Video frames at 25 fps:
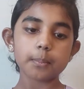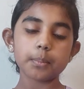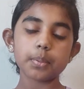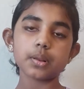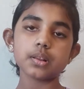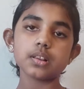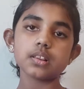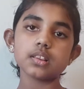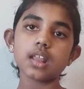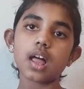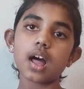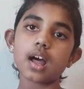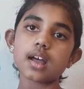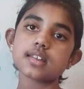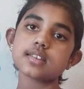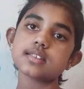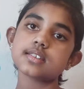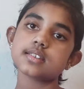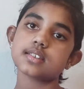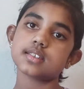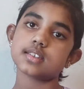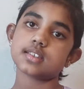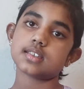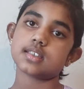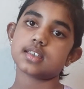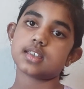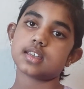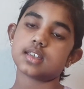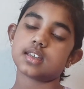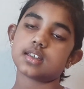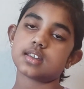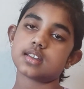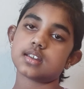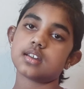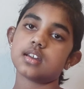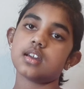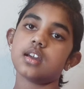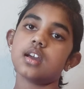Plus,
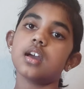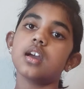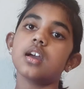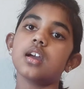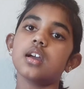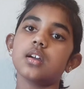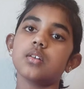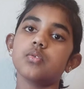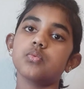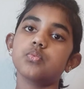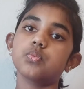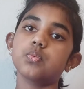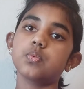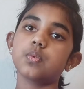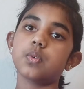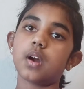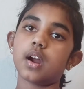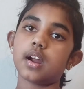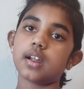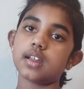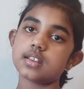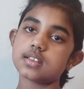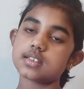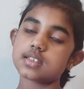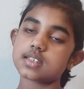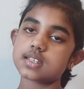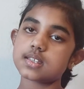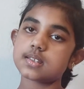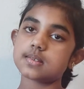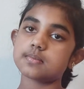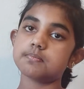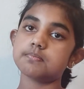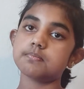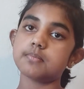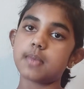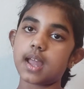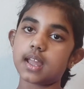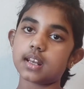he writes
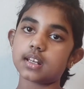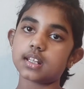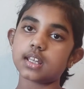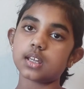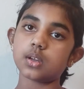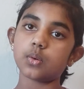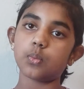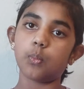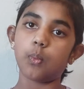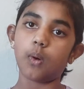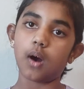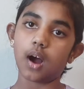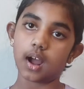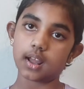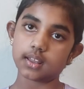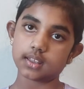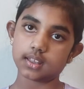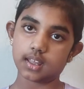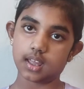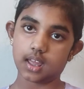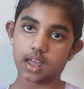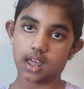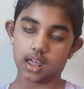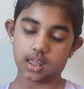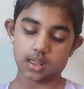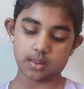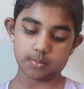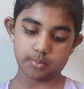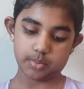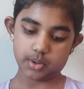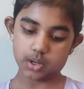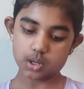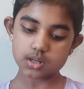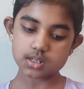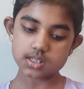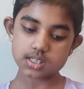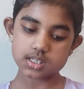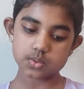many YA
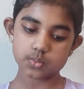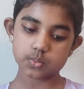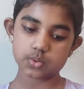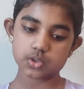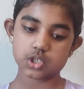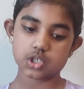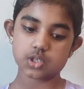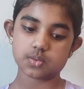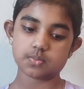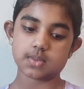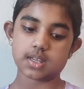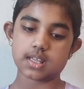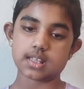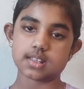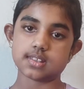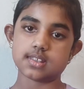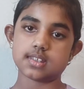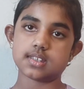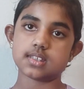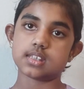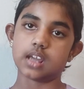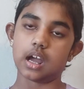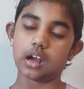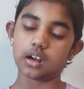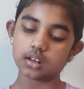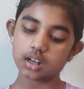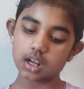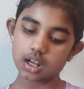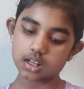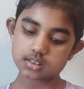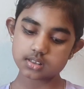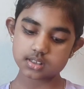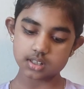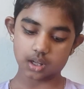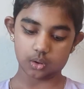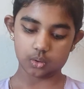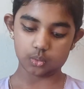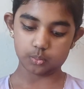books, which means young
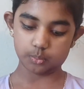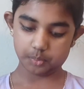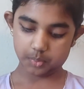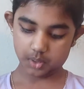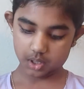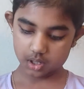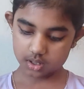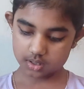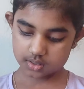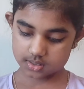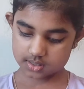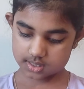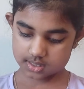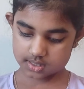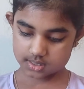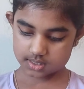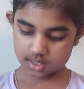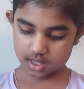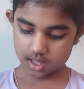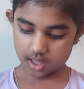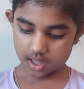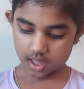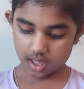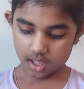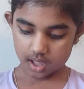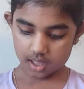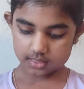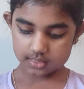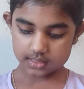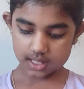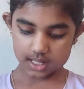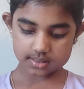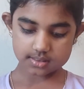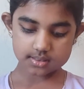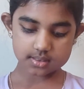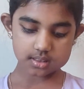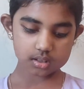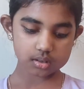adult books. And
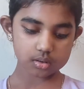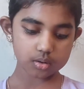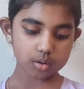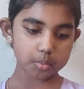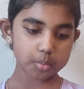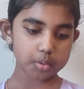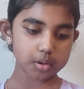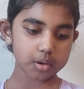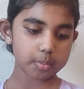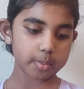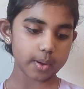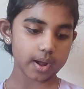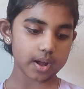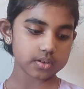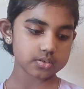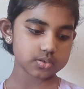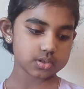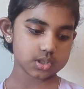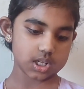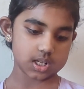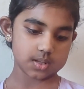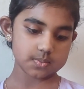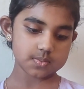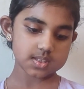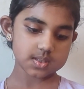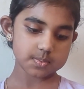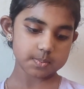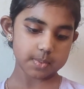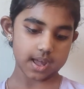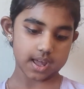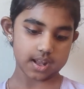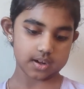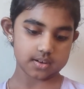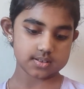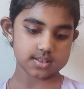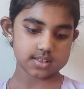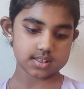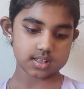that's a little bit about James
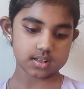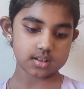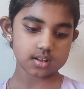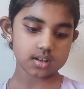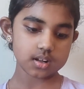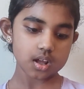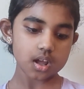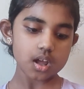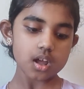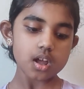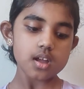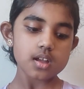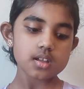Patterson.